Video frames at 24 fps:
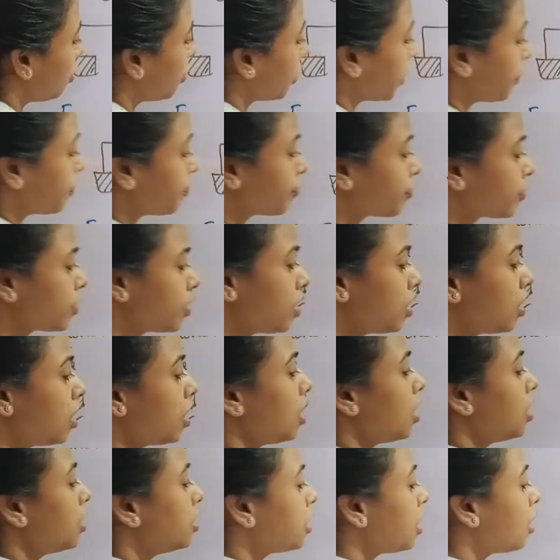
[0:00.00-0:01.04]
Okay,
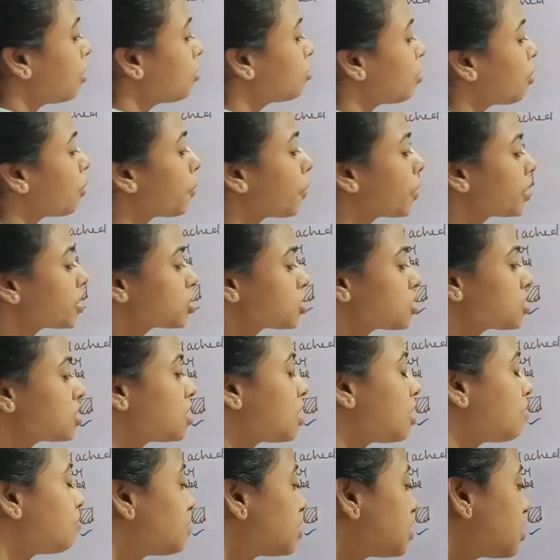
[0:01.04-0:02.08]
now your question
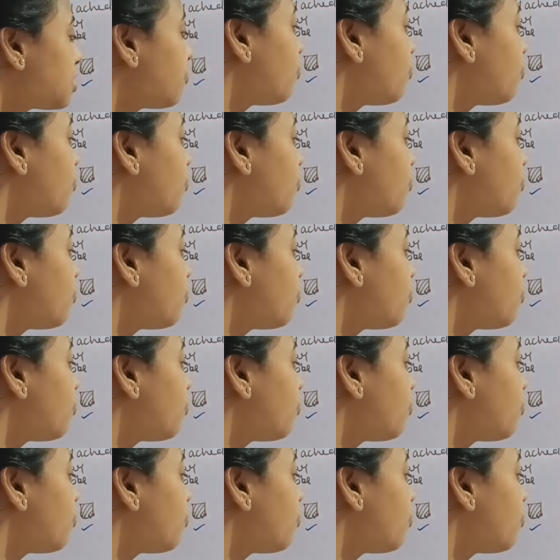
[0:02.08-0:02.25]
comes,